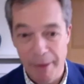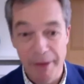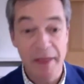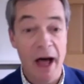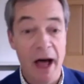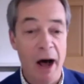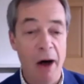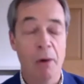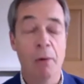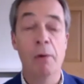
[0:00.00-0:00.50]
I mean,
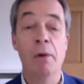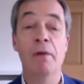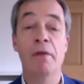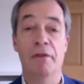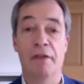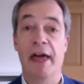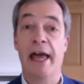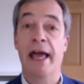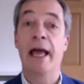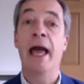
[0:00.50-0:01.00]
the whole
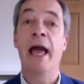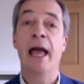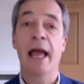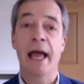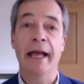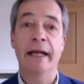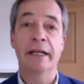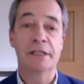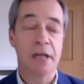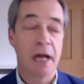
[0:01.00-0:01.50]
thing
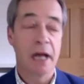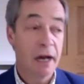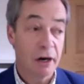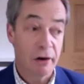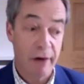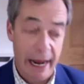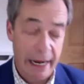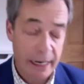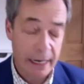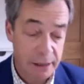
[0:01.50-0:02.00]
is
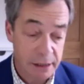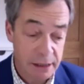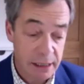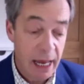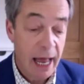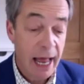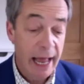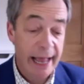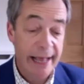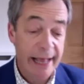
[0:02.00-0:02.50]
crackers.
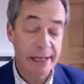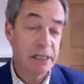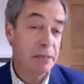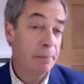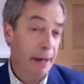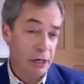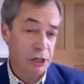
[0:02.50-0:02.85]
It's the